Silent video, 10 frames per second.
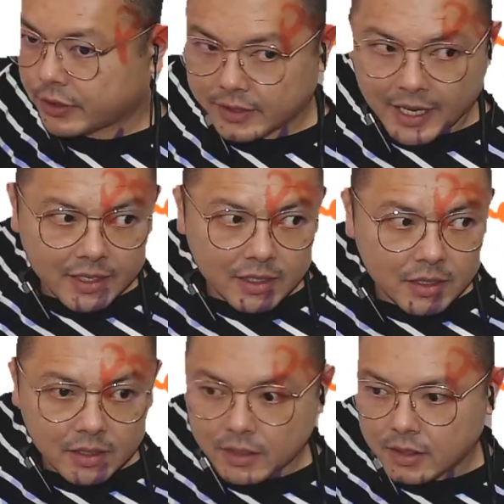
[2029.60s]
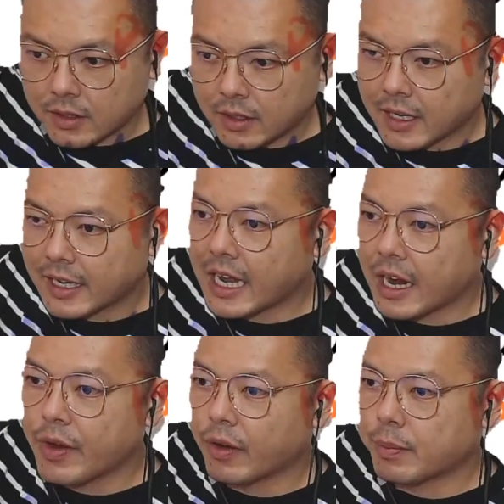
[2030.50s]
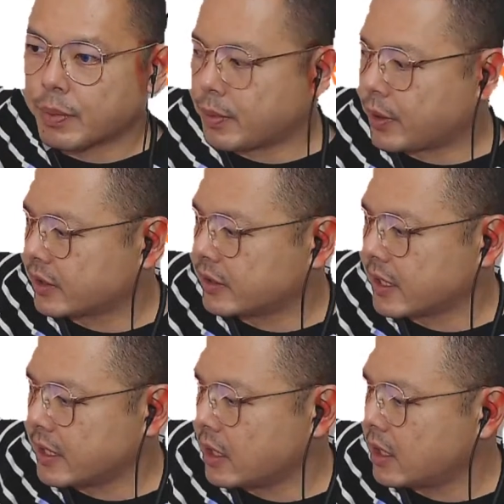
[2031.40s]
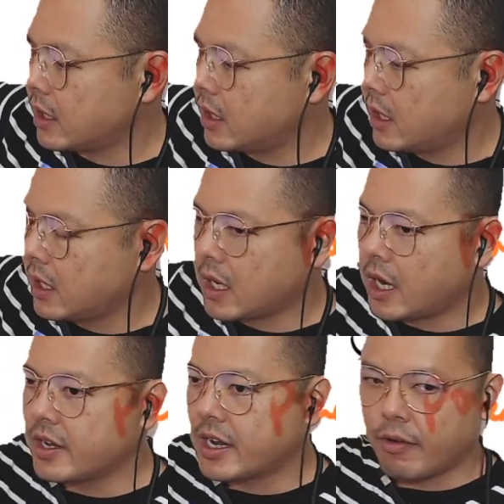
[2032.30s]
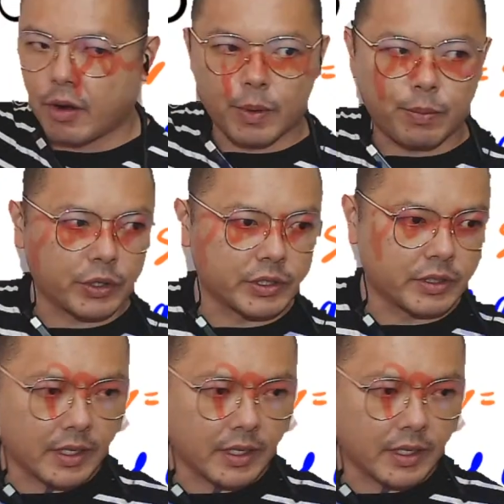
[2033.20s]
sign? Get rid of the proportional sign. How do you get rid of proportional signs?